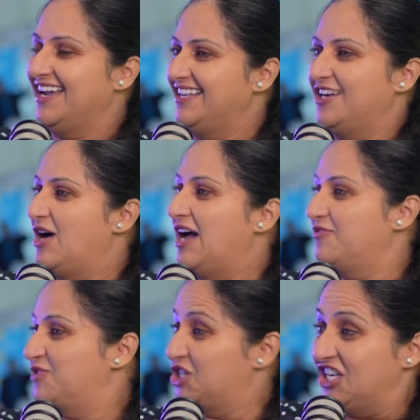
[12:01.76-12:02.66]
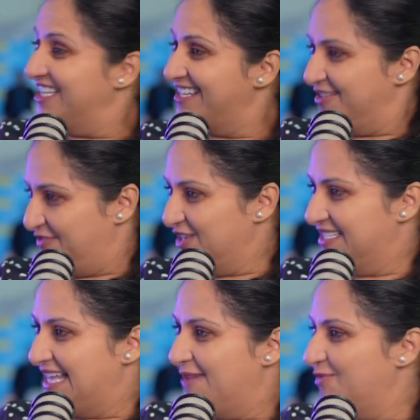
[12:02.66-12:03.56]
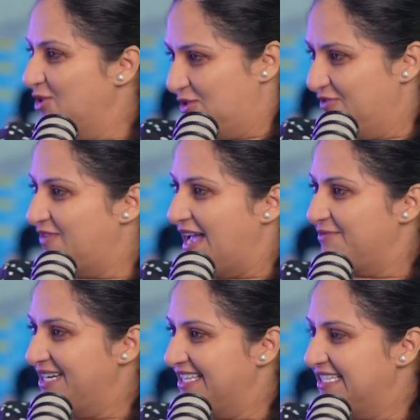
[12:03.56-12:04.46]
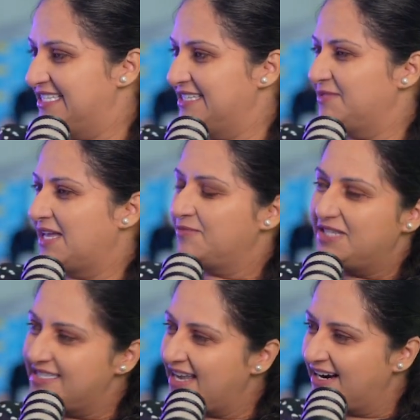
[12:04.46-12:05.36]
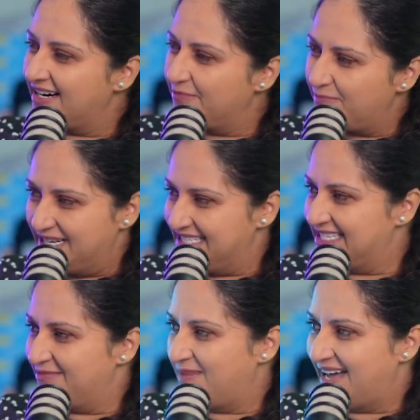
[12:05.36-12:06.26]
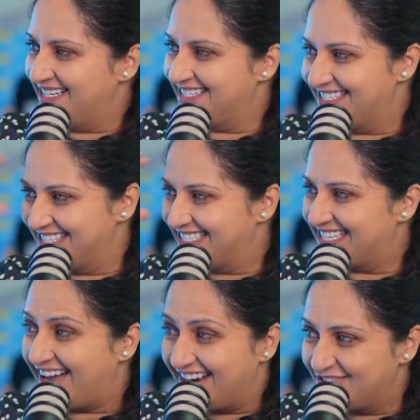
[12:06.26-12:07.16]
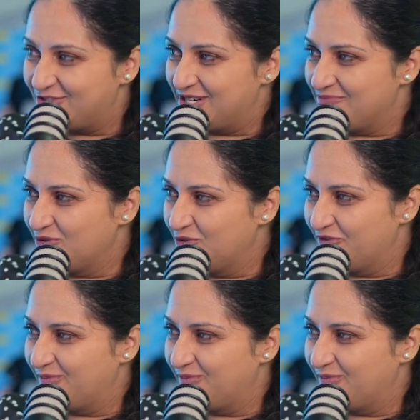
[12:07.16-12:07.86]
you know, have children, for example, or a family at the same time. These are implicit biases. It's hard to remove